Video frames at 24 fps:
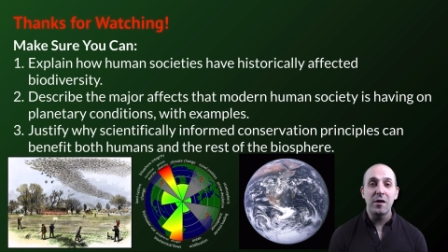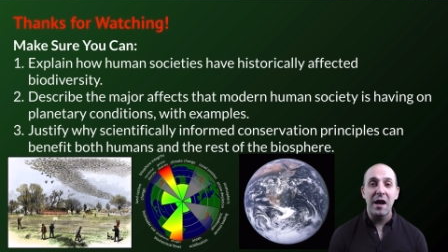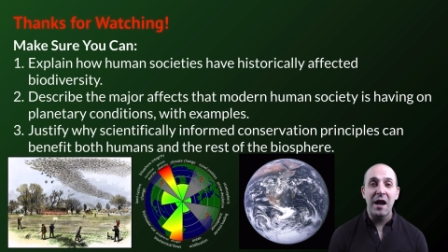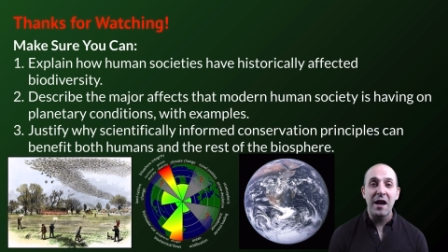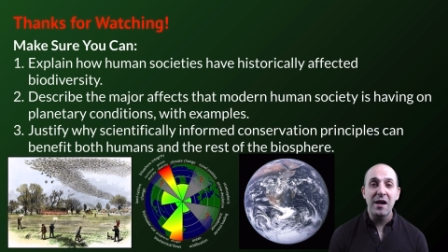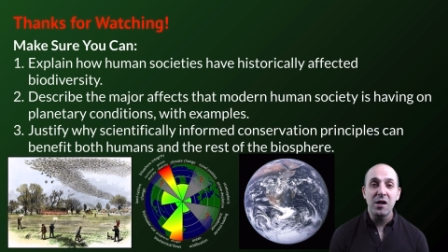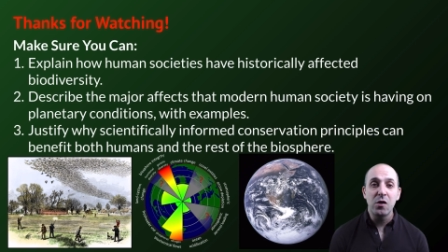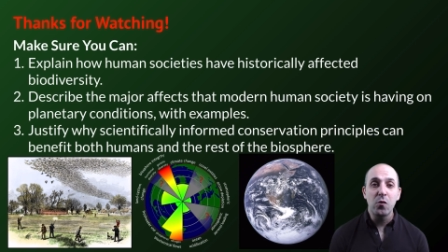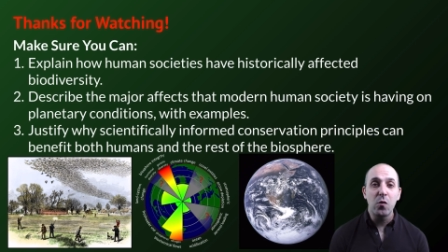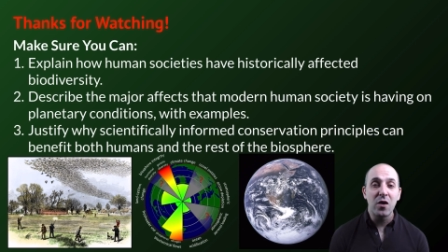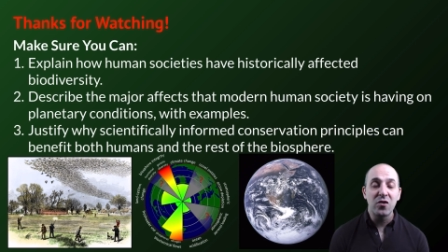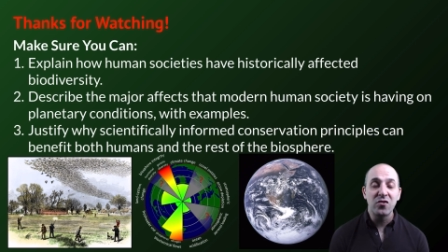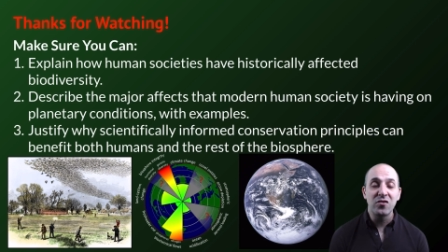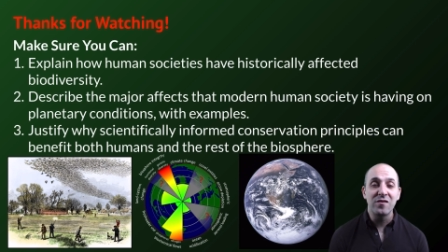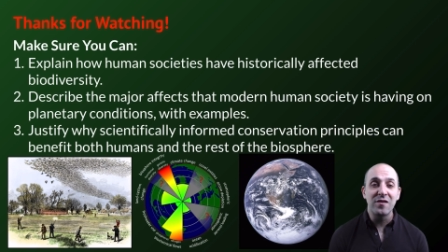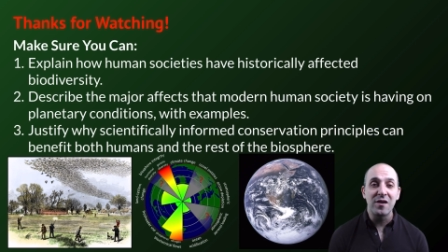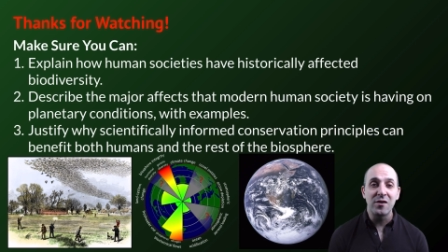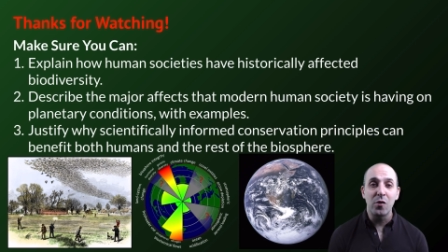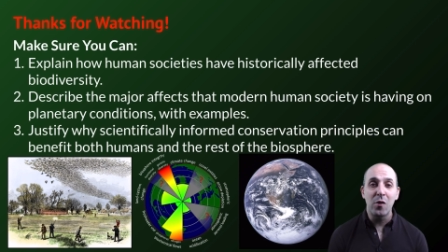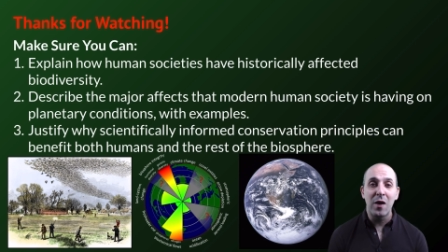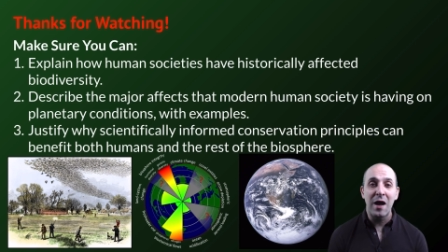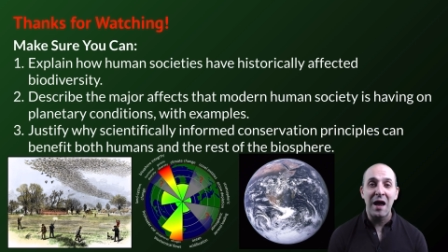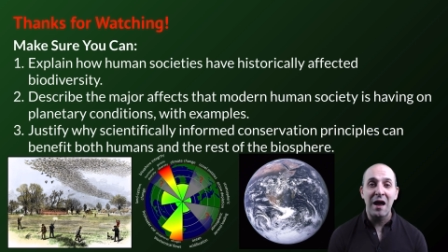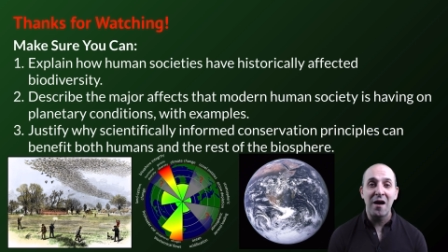any questions that
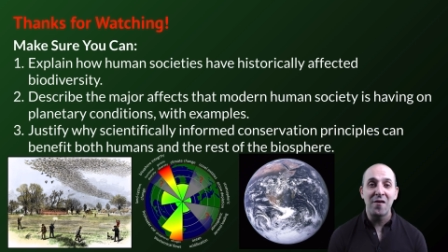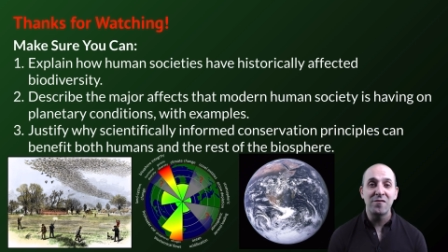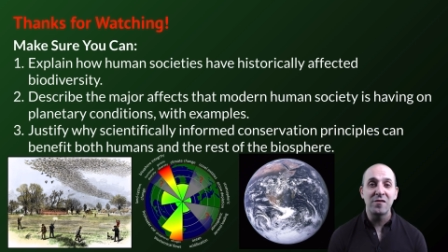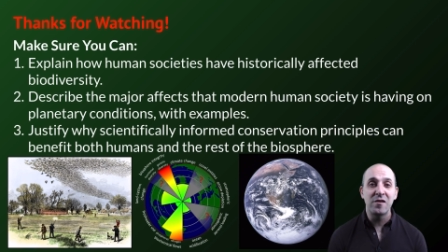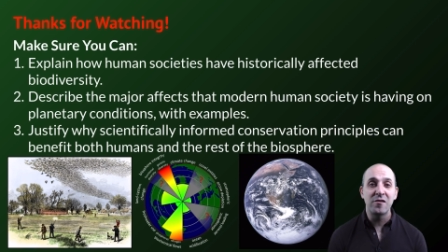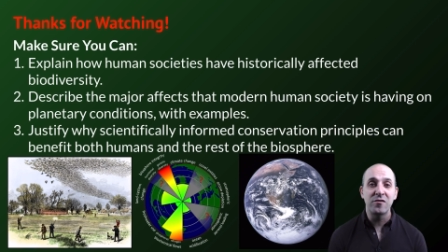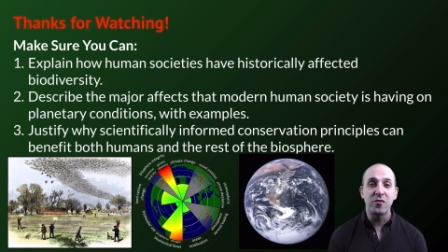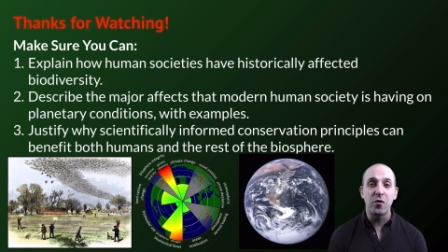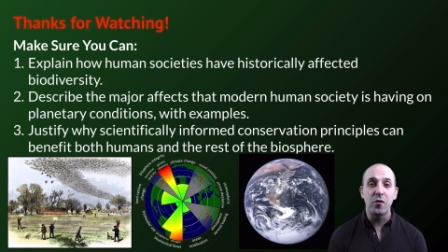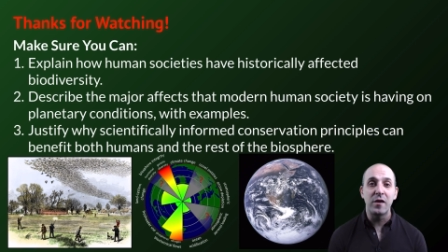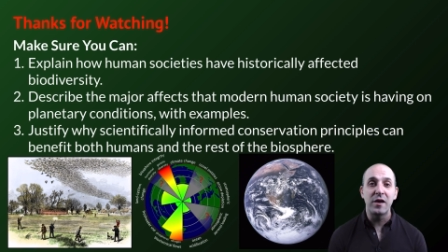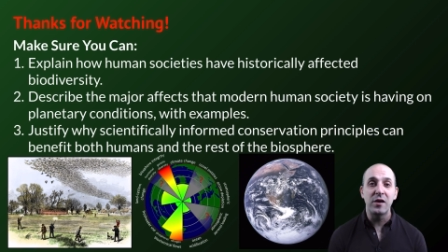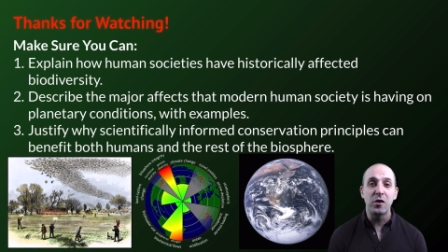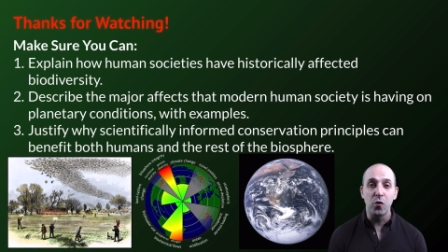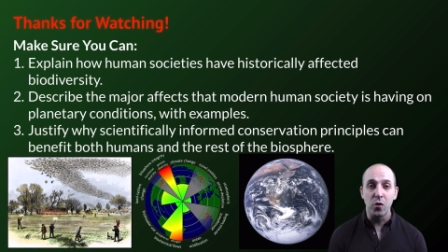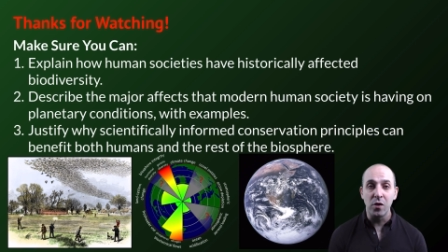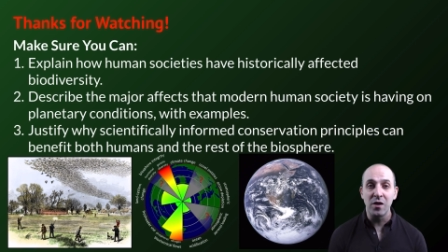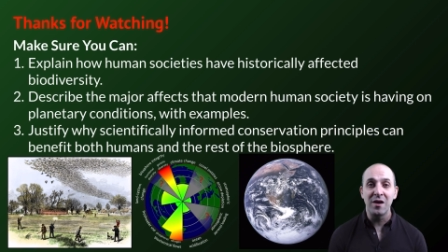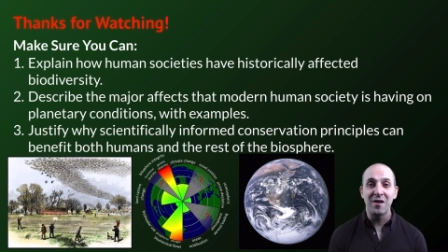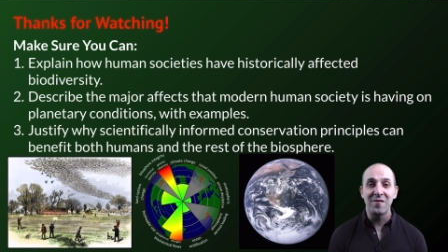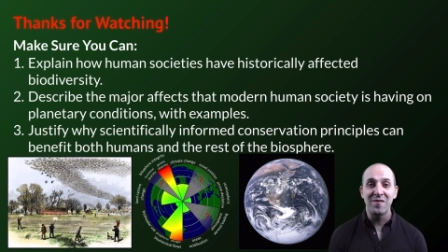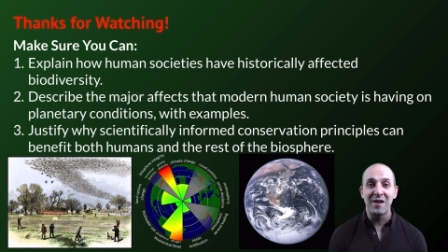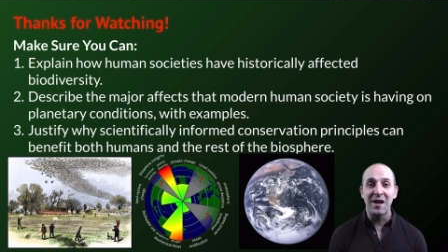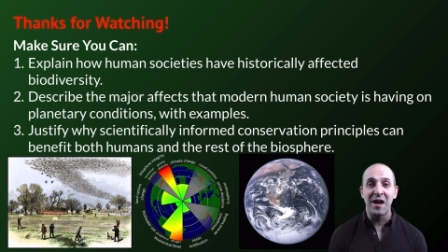you have so that you can
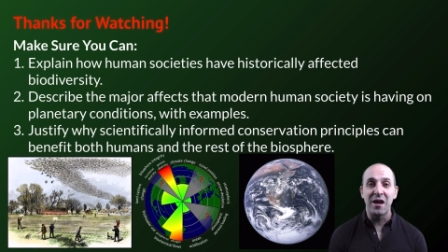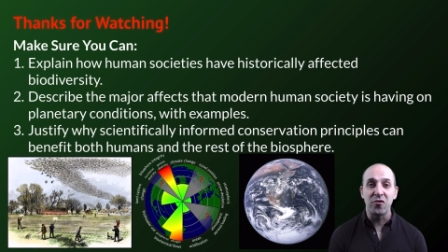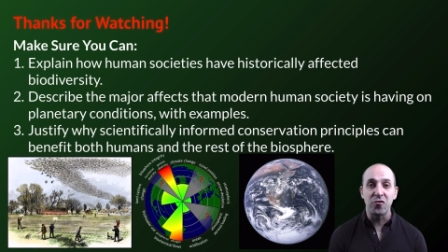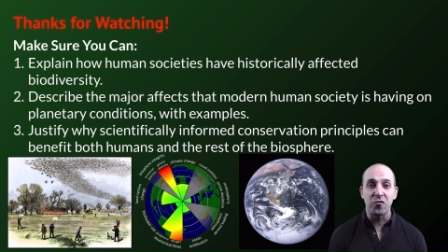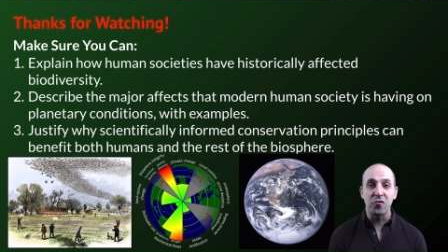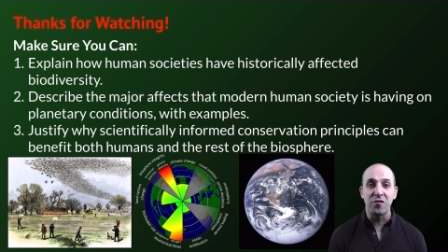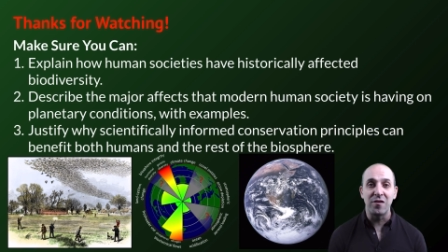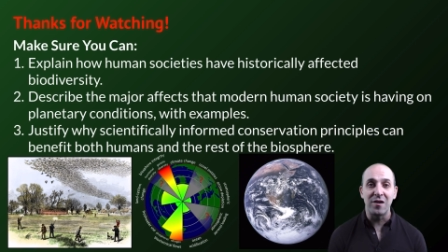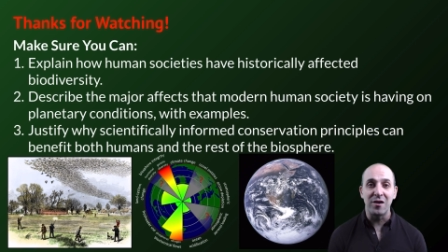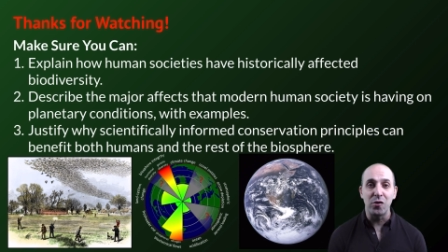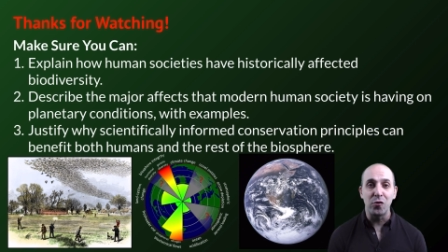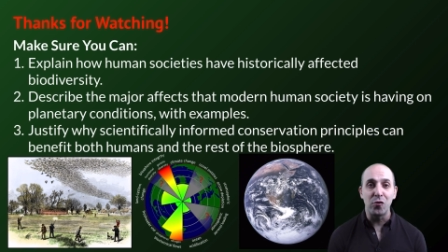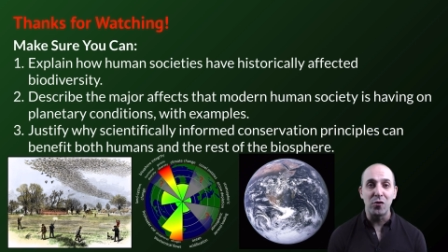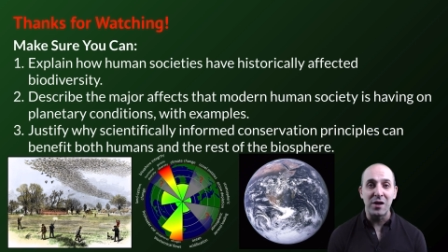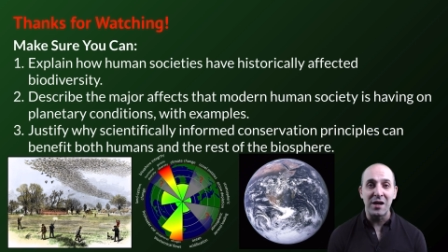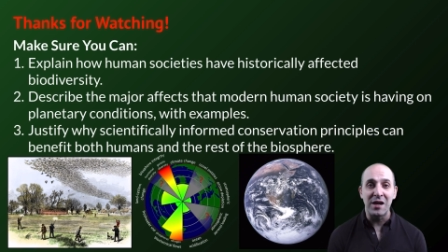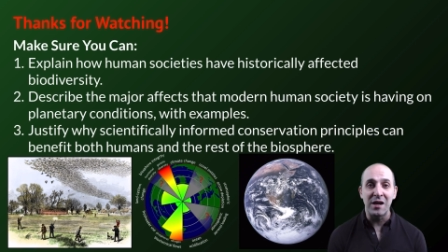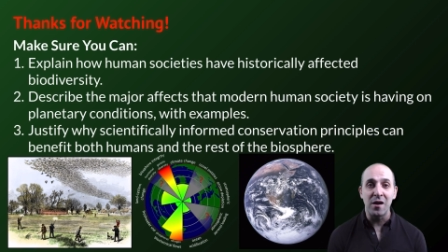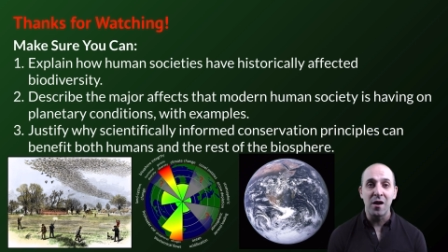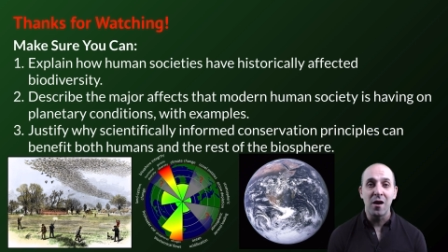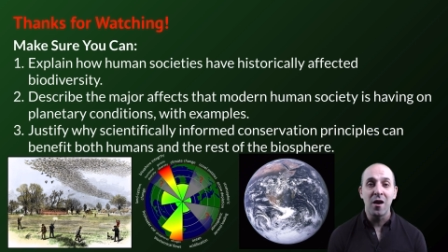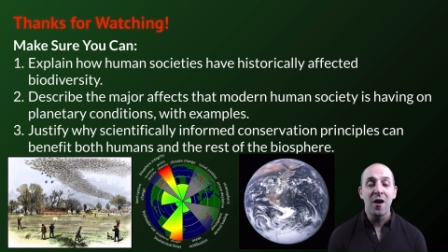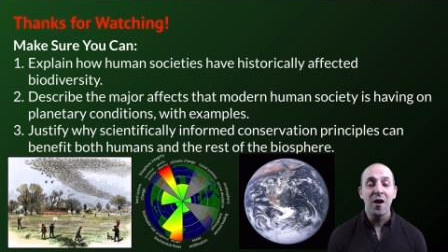get the answers that you need.